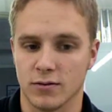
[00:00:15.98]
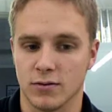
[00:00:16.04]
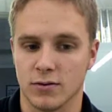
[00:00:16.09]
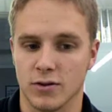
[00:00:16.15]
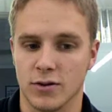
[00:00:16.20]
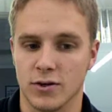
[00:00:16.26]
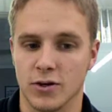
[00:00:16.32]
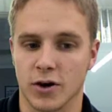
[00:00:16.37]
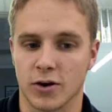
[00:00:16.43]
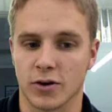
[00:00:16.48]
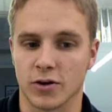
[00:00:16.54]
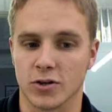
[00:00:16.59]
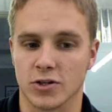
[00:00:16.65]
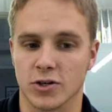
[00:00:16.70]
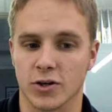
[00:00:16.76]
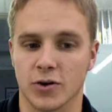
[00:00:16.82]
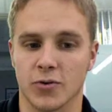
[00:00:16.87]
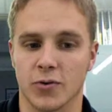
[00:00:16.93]
the younger
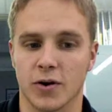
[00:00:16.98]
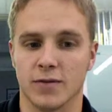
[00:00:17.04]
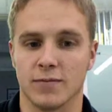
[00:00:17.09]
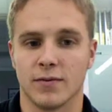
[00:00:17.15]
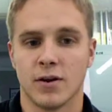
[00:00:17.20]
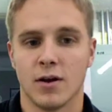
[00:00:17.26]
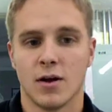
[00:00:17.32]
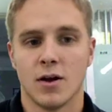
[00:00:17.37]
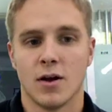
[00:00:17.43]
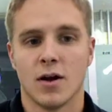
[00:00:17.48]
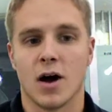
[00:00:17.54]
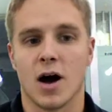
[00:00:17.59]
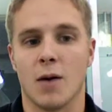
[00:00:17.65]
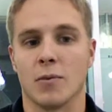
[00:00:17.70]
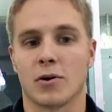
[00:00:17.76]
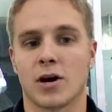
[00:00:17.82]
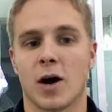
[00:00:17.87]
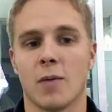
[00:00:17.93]
children.
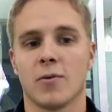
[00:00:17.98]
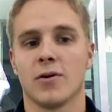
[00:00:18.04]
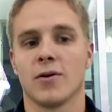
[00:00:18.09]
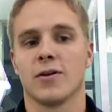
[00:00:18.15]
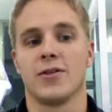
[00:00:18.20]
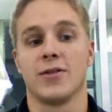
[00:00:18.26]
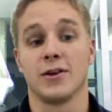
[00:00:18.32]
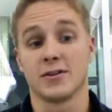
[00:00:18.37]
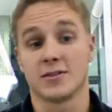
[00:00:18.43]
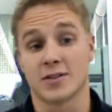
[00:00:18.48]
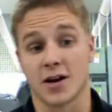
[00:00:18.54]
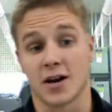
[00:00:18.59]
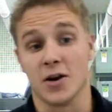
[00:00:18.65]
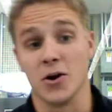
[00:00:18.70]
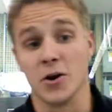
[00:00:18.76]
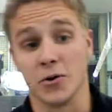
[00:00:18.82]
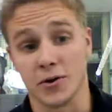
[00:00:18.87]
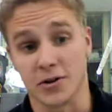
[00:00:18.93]
A couple of the things that I
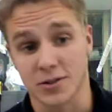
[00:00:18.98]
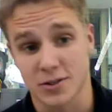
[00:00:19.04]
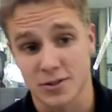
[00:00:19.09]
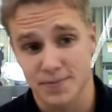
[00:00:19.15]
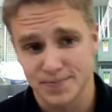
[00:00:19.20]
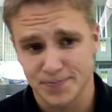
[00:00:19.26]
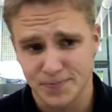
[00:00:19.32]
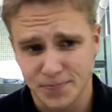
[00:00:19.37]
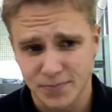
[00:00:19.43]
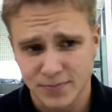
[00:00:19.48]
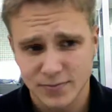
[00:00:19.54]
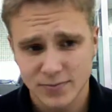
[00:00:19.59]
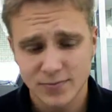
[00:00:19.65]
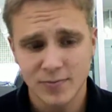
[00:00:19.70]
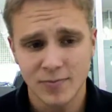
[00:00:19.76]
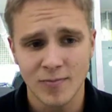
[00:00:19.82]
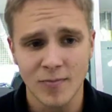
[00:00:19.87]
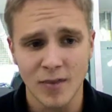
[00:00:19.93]
noticed
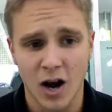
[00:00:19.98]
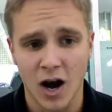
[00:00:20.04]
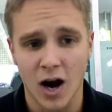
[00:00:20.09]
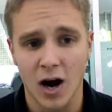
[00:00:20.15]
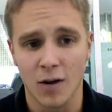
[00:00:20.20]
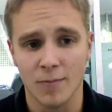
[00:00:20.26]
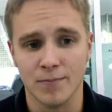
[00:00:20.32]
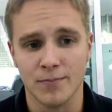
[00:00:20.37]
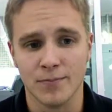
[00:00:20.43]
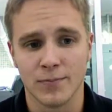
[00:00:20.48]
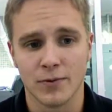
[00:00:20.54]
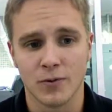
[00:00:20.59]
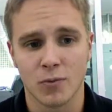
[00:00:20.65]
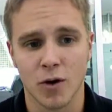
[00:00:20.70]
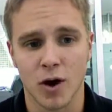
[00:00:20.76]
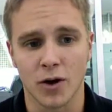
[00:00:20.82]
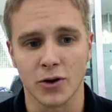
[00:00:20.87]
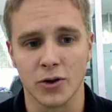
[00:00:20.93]

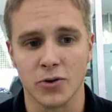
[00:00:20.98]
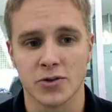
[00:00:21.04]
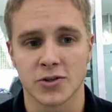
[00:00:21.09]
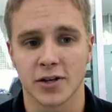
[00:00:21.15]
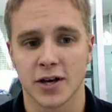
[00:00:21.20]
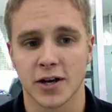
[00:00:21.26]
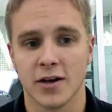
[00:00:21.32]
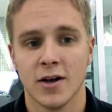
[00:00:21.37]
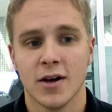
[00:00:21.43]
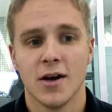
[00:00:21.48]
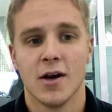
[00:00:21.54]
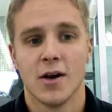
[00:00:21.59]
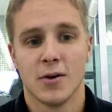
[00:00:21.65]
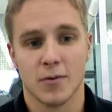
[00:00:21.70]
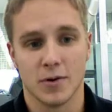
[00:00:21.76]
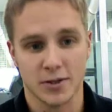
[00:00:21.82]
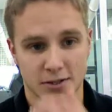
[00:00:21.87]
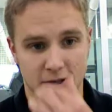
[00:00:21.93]
while using it
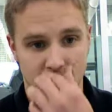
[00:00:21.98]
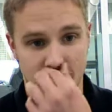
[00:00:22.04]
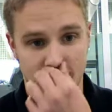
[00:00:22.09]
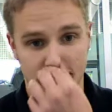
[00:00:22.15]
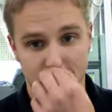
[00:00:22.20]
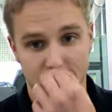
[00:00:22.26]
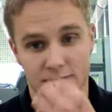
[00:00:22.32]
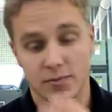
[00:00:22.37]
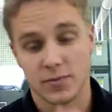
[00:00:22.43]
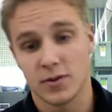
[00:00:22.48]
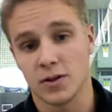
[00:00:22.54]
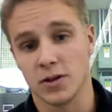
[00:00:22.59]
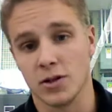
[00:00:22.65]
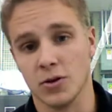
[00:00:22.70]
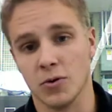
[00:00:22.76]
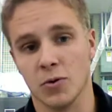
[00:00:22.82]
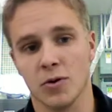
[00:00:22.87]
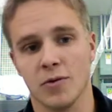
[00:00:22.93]
was
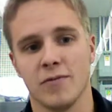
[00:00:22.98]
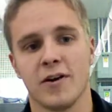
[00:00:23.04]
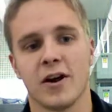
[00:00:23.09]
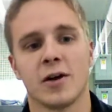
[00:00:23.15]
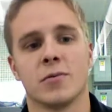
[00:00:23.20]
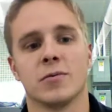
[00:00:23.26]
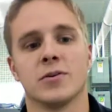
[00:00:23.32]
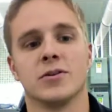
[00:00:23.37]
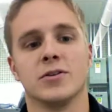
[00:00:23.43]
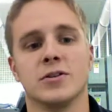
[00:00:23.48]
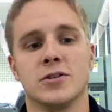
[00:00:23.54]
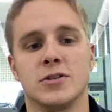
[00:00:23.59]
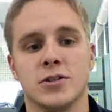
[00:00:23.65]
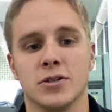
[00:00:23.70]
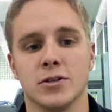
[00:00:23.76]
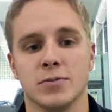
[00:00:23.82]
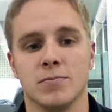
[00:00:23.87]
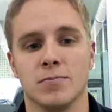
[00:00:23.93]
you were available
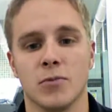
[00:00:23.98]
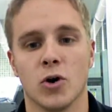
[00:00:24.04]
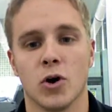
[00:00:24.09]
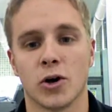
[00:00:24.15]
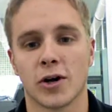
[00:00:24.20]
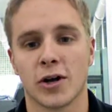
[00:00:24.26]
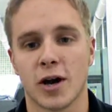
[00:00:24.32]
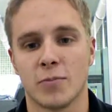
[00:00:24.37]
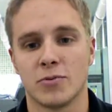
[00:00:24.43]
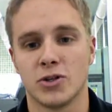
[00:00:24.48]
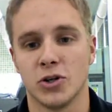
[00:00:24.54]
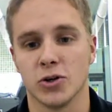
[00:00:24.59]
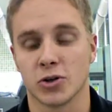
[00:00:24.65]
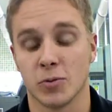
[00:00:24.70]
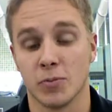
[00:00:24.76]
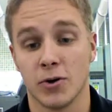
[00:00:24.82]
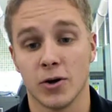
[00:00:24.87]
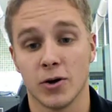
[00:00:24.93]
to hook it up to your
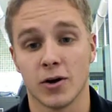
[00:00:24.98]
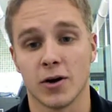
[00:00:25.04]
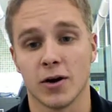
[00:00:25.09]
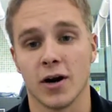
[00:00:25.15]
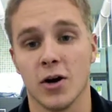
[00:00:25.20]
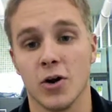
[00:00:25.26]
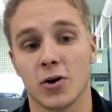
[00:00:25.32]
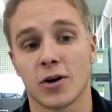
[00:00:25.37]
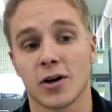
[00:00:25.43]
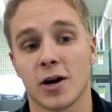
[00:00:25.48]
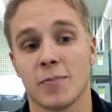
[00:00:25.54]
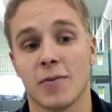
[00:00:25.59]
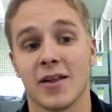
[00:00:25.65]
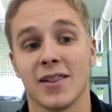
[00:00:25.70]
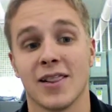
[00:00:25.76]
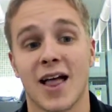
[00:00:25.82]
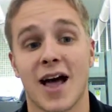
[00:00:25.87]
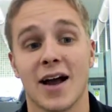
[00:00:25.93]
computer and hook it up
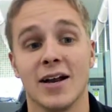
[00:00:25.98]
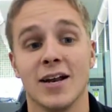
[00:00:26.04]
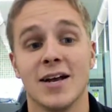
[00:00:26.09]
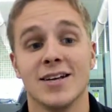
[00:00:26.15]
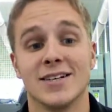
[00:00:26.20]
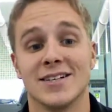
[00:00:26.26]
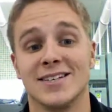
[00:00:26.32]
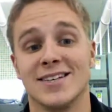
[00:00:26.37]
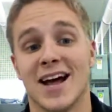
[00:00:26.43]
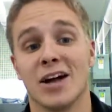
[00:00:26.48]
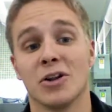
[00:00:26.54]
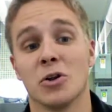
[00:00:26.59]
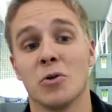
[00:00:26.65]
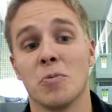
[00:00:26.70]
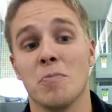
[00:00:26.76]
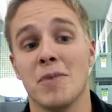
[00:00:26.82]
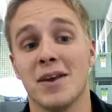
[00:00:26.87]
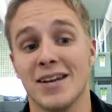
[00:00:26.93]
online to
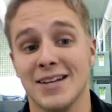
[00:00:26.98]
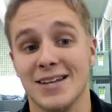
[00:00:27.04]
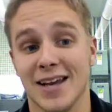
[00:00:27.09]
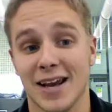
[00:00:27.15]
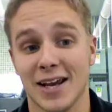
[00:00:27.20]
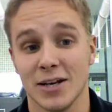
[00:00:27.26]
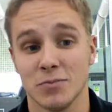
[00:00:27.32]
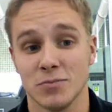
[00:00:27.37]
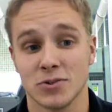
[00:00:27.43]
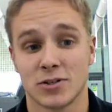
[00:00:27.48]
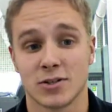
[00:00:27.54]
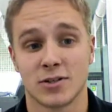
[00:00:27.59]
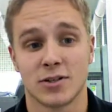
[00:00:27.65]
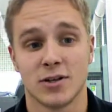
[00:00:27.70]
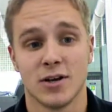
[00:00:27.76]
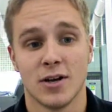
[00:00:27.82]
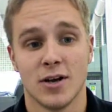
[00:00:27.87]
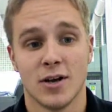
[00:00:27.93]
download mini games.
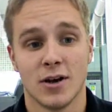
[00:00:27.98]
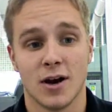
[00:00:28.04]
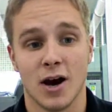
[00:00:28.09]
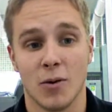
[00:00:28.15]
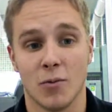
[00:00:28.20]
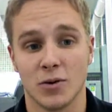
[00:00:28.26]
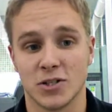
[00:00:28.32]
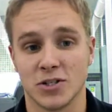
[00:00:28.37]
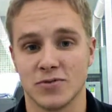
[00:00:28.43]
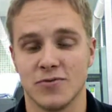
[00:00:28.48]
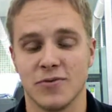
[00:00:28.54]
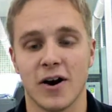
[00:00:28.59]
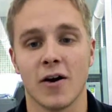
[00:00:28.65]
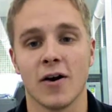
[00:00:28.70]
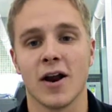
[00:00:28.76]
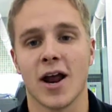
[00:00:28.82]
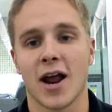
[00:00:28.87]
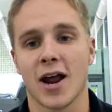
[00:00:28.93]
Which is
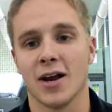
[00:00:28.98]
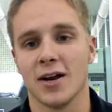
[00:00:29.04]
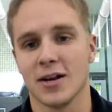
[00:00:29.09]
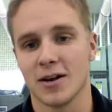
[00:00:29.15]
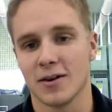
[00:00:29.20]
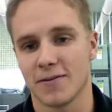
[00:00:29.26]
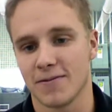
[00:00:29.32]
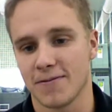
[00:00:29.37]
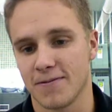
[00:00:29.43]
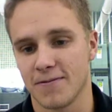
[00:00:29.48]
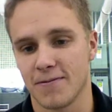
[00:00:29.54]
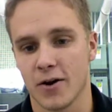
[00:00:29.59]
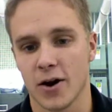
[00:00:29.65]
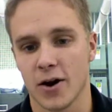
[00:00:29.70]
very handy if